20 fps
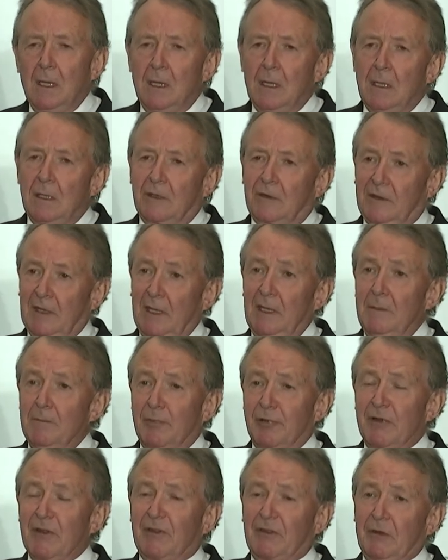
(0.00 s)
still
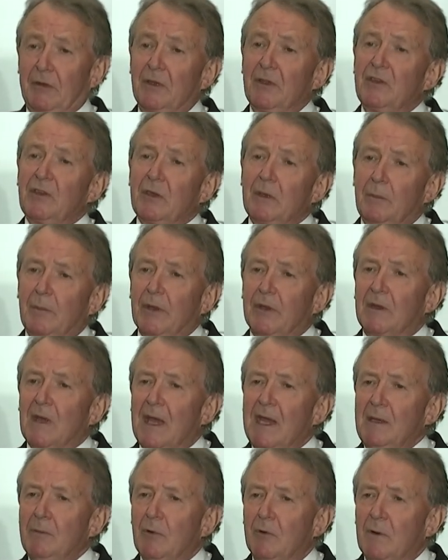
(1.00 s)
imprisoned, but
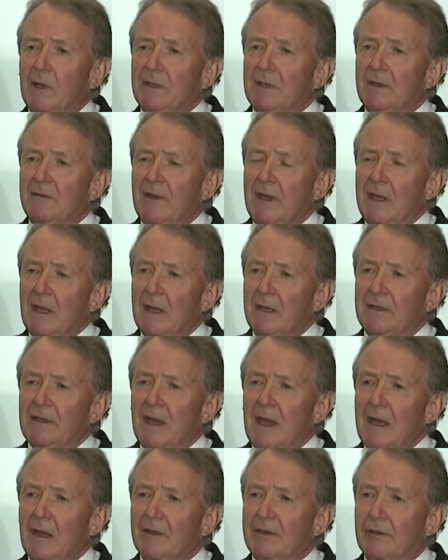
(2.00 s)
able under then under
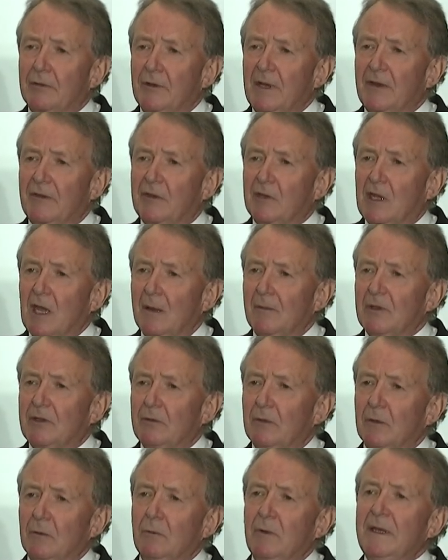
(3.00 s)
house arrest to come
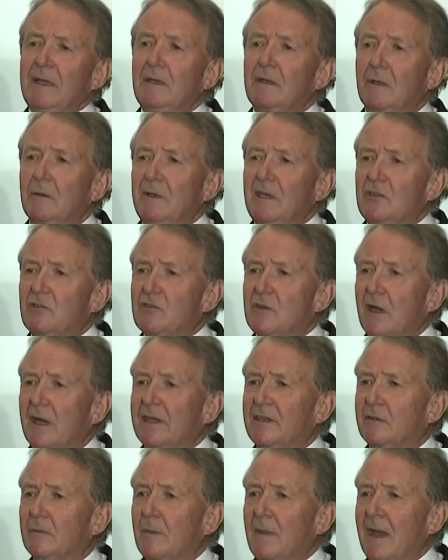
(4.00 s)
to a window each
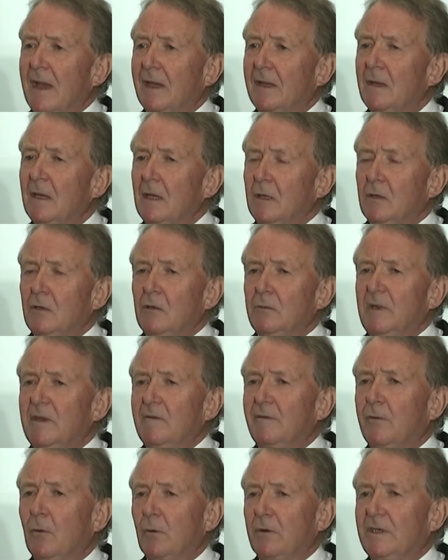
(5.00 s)
night, a man who'd been
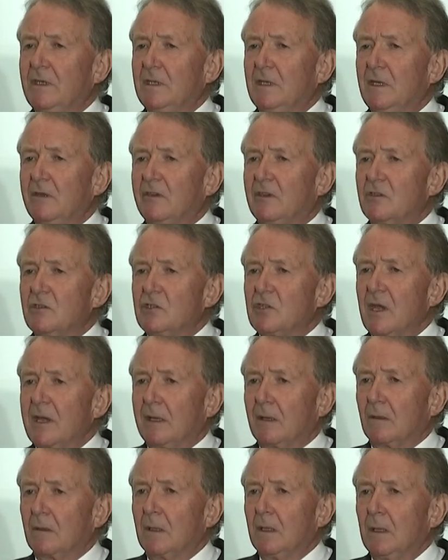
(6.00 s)
40 years in
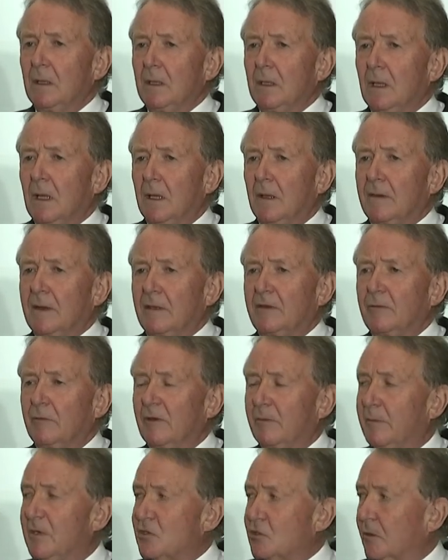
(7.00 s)
jail. And this was
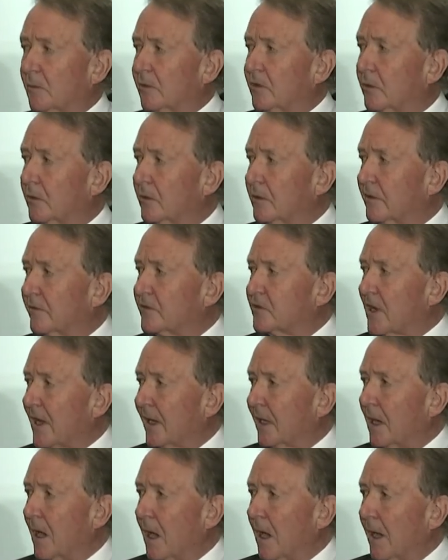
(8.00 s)
Bishop Kung of
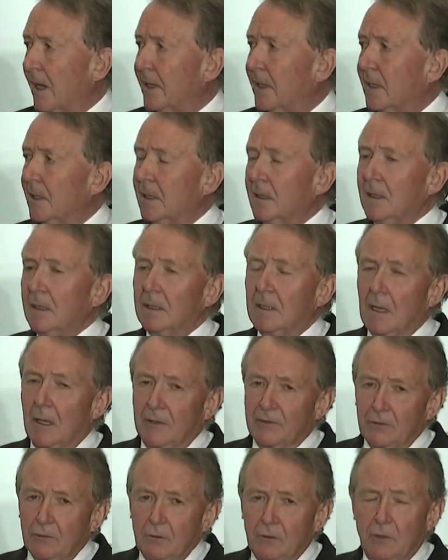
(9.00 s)
Shanghai.
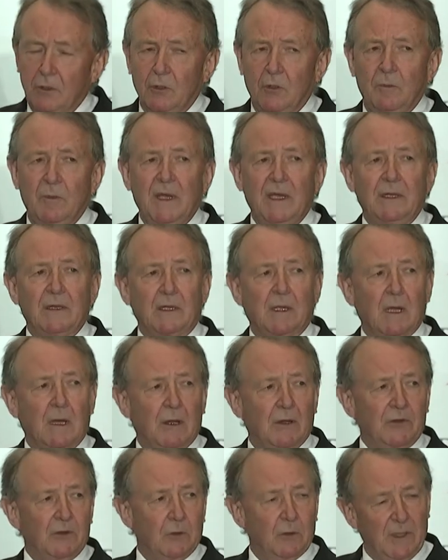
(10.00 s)
Cardinal Kung made a
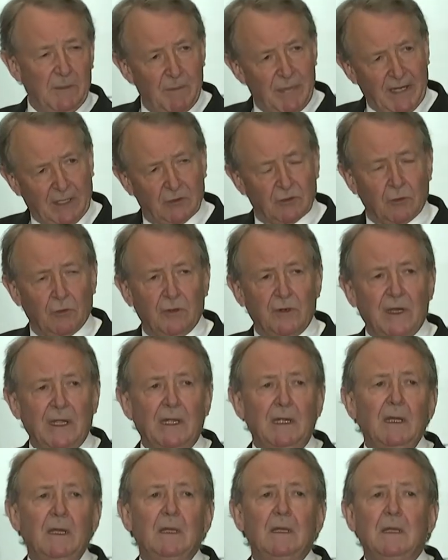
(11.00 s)
cardinal in
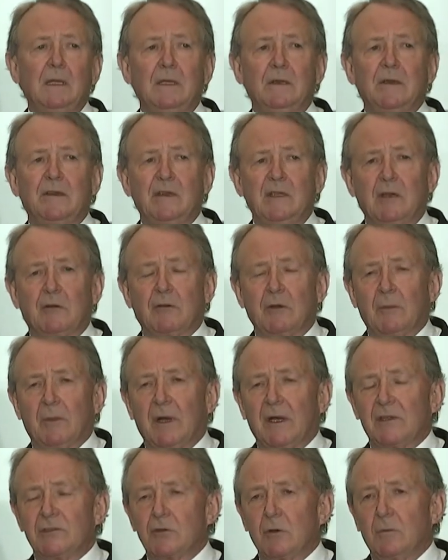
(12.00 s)
pectore in secret
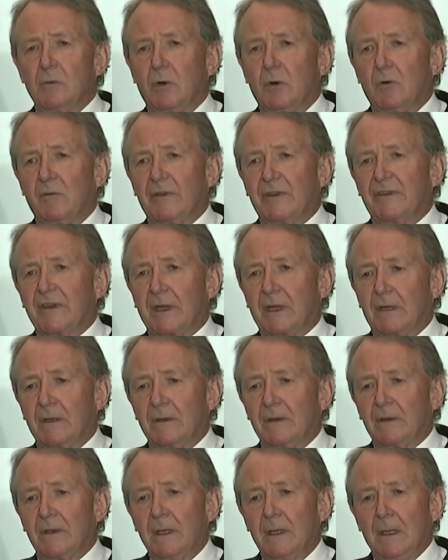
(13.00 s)
by John Paul II.
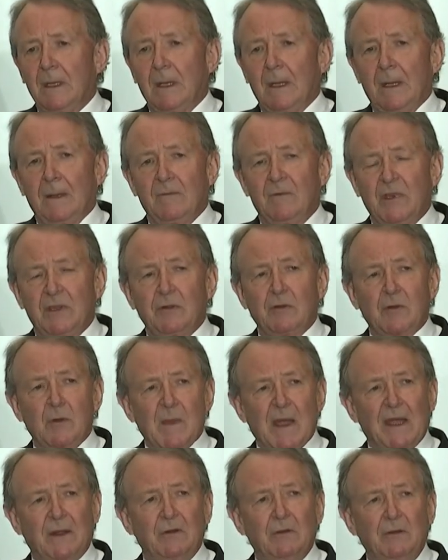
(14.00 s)
This was a
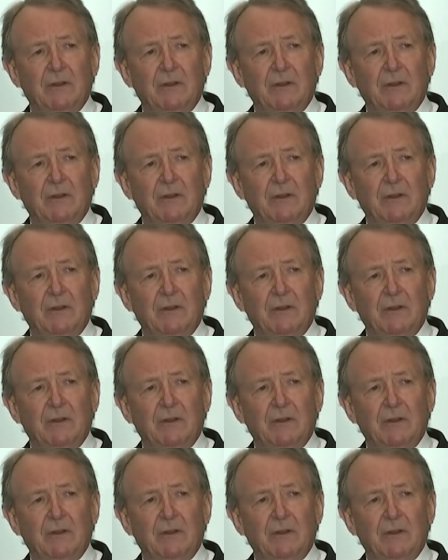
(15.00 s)
man who